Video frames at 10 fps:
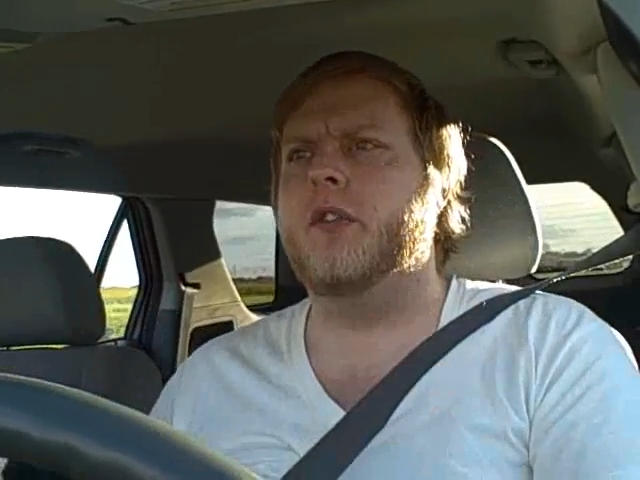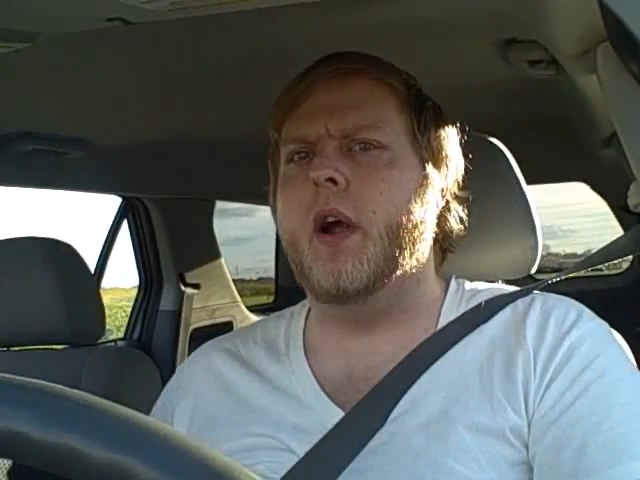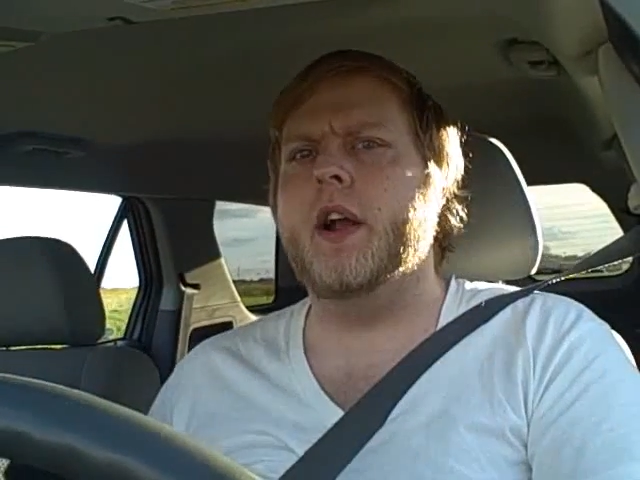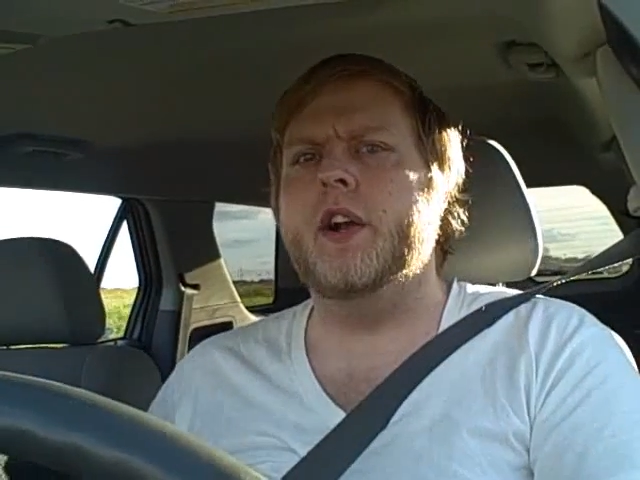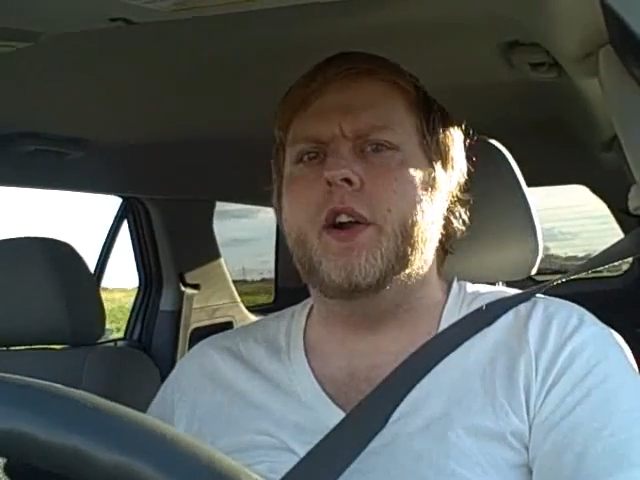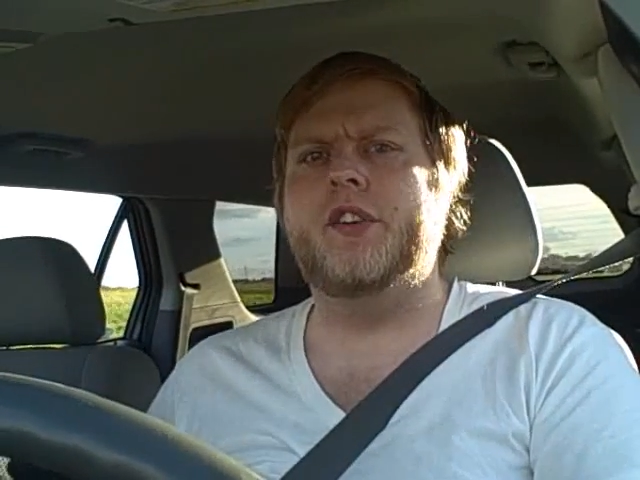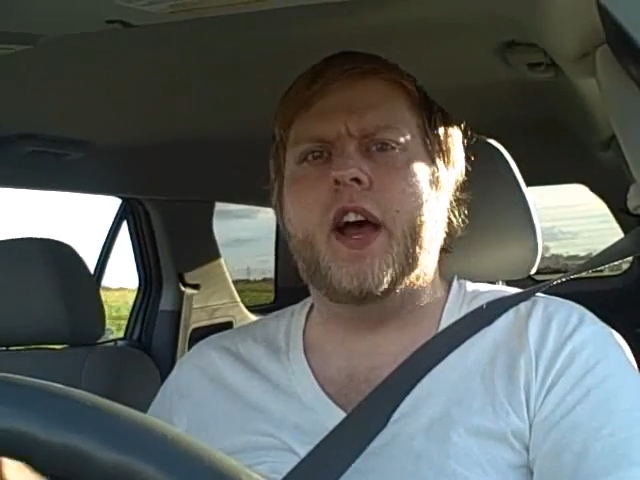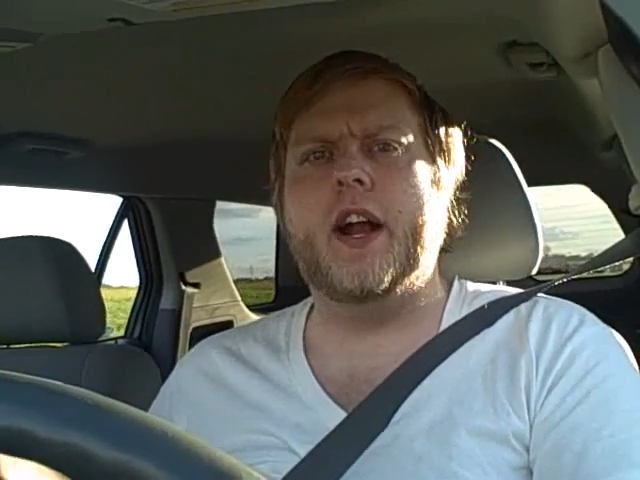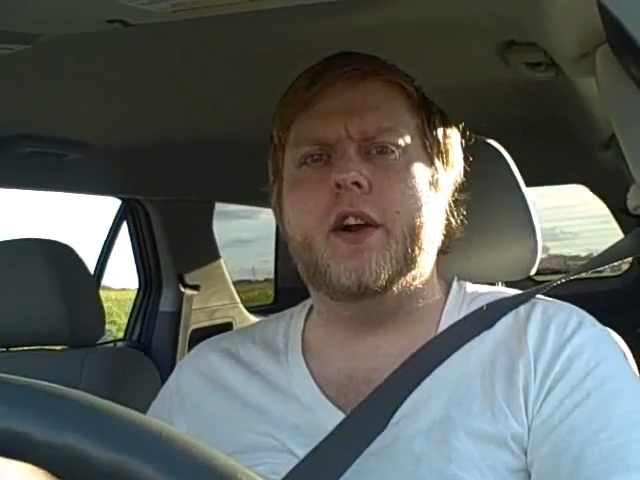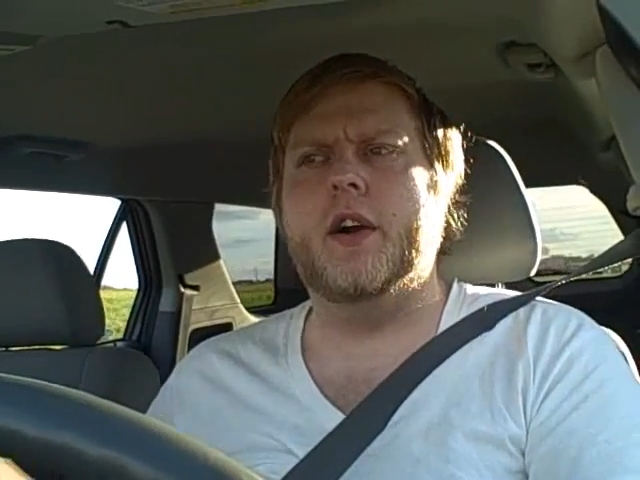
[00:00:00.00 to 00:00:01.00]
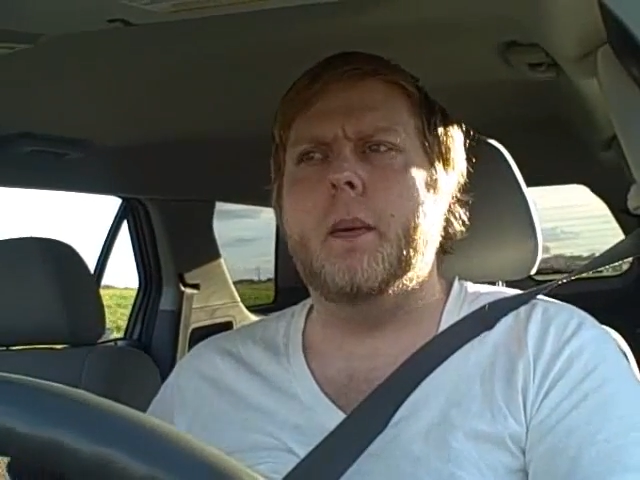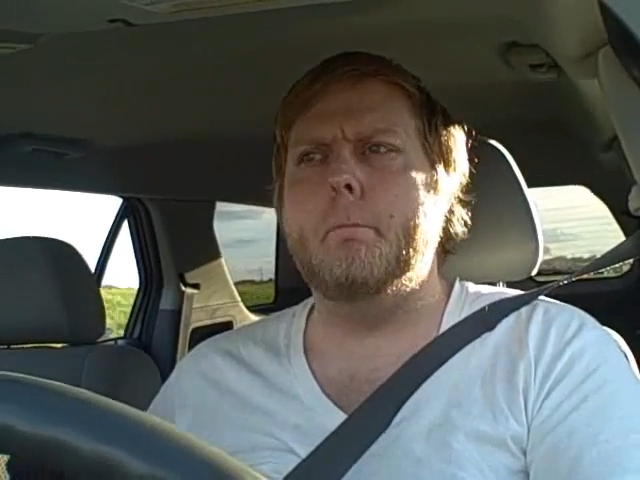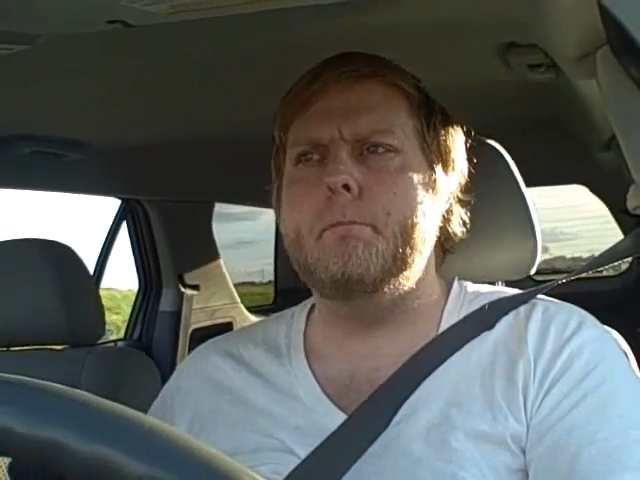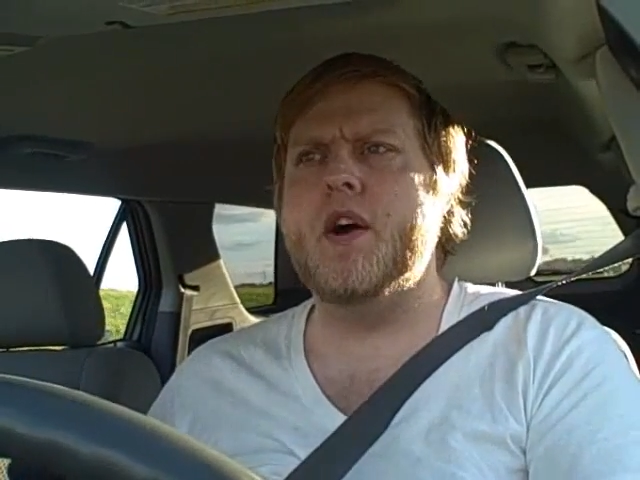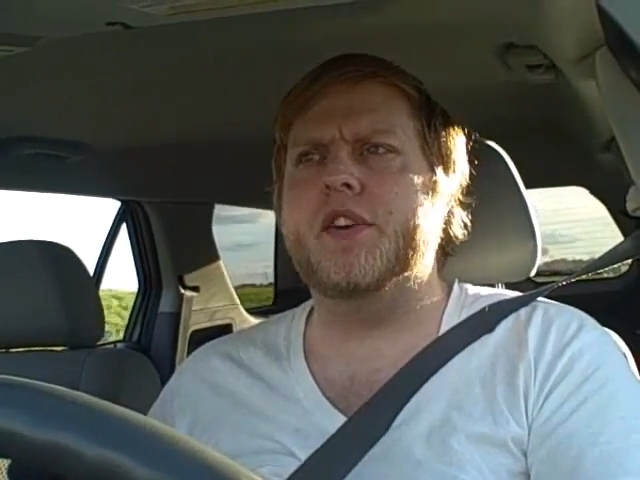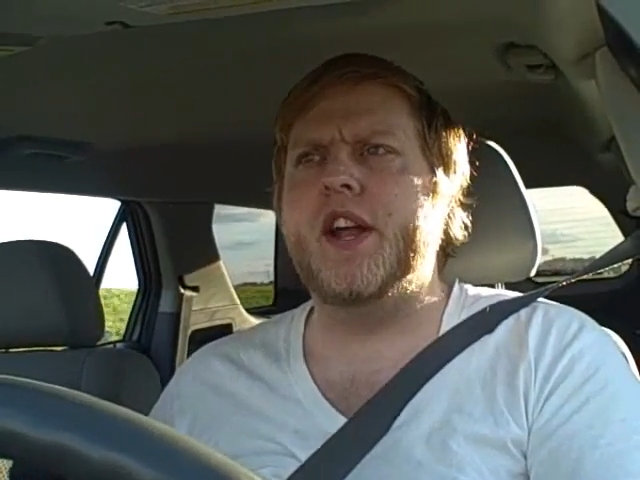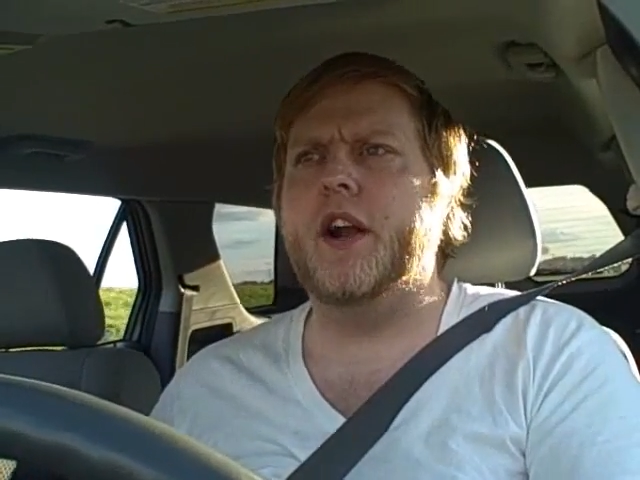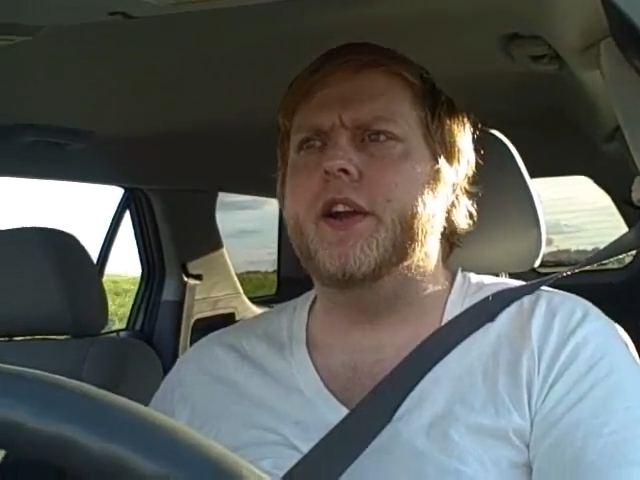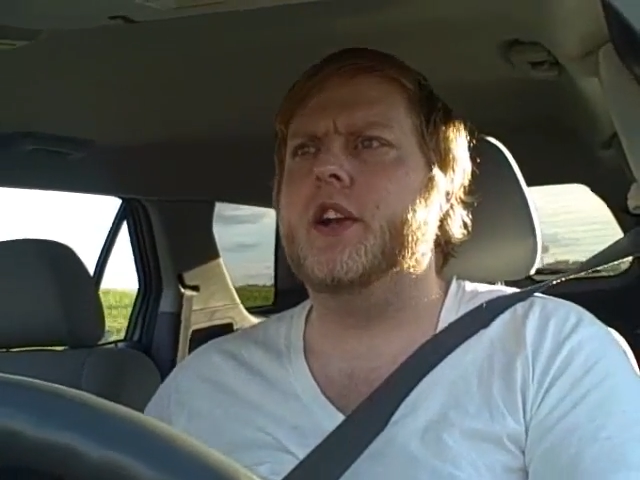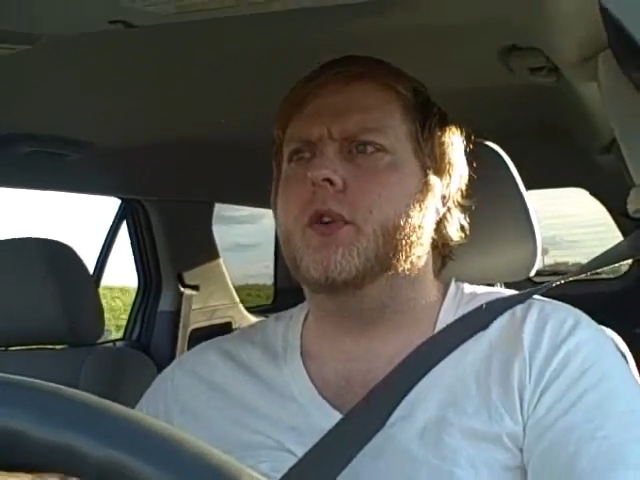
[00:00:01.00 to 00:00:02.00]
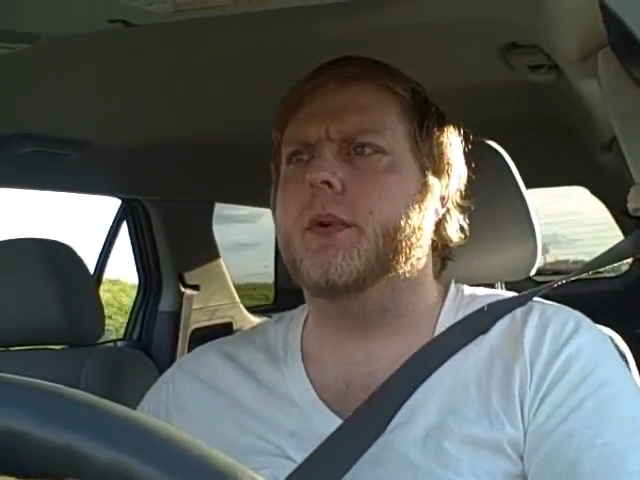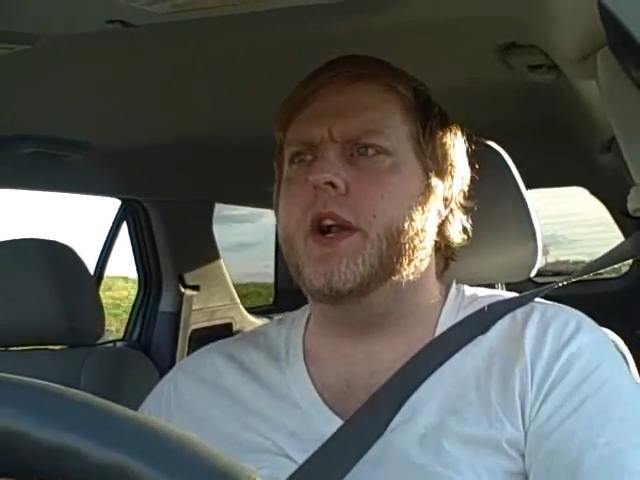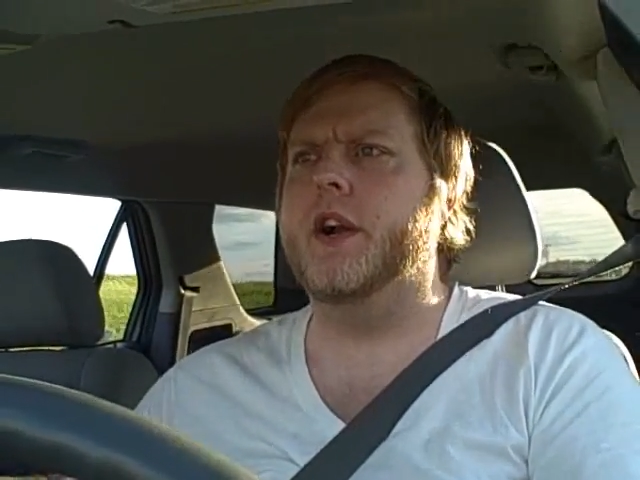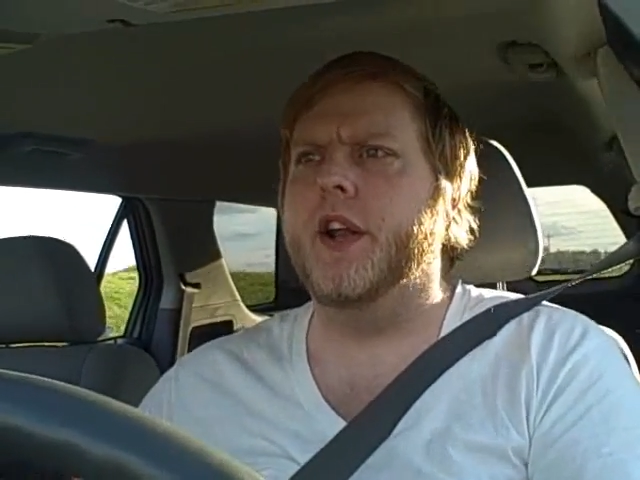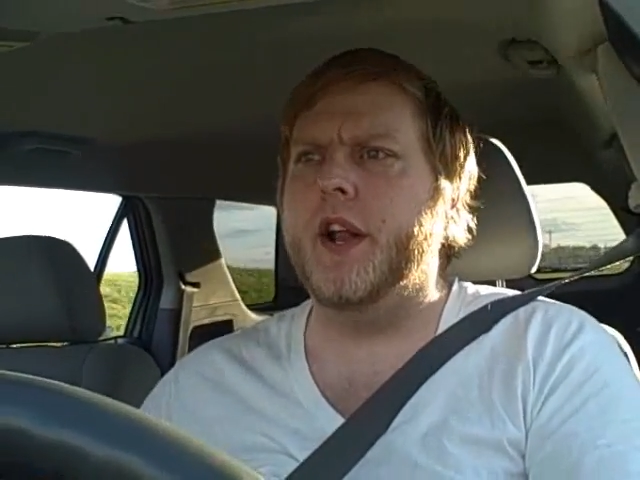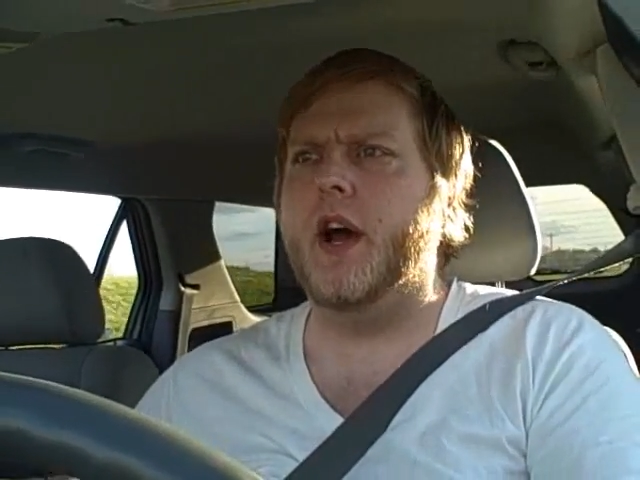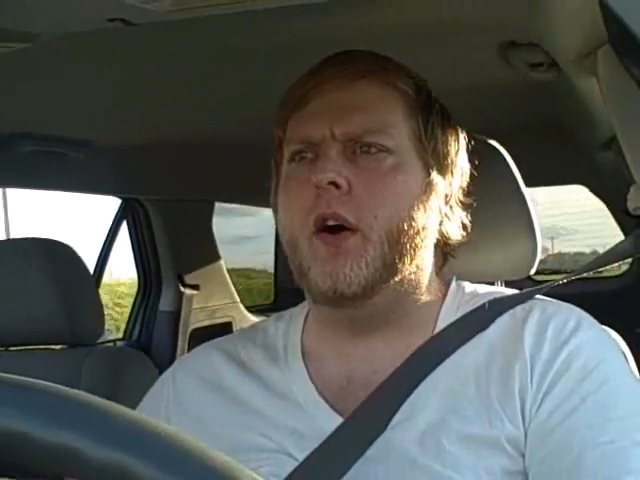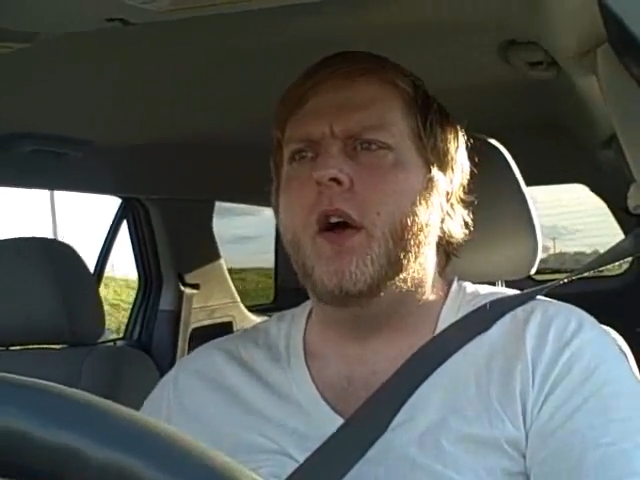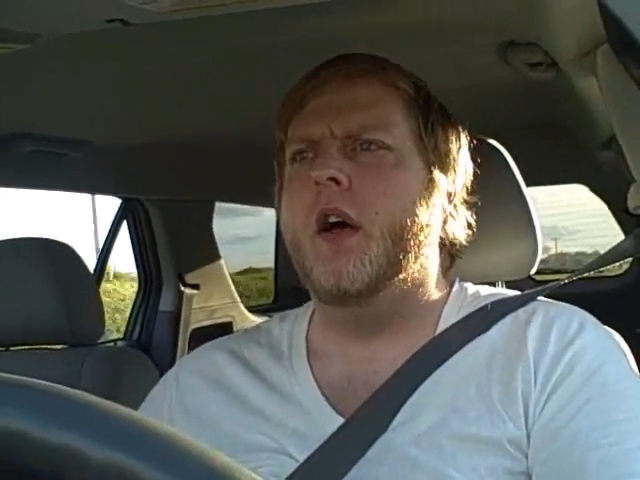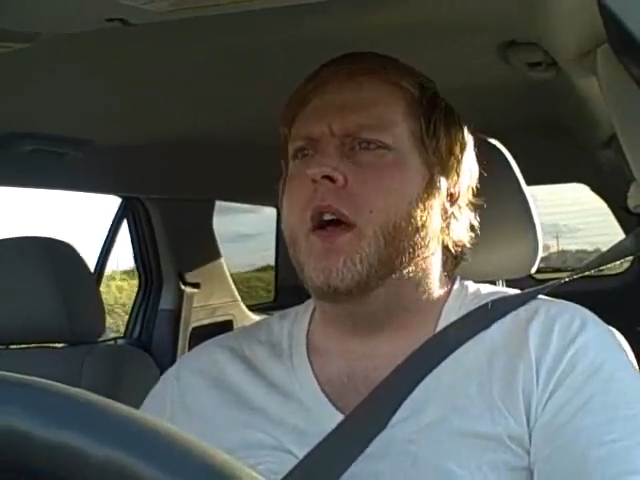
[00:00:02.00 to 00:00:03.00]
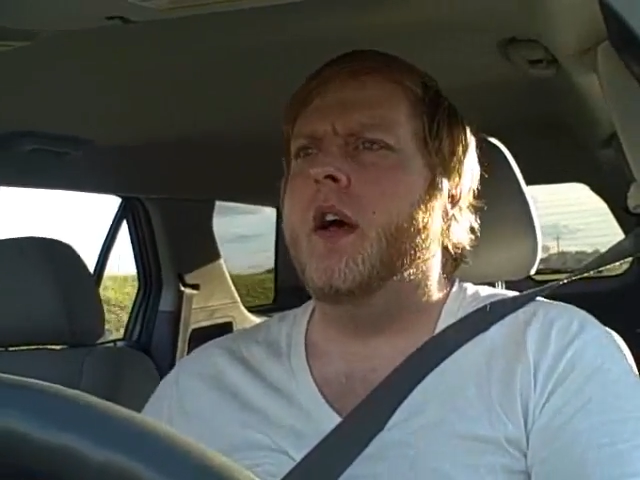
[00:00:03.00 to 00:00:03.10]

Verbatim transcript: throughout your entire military career, you know?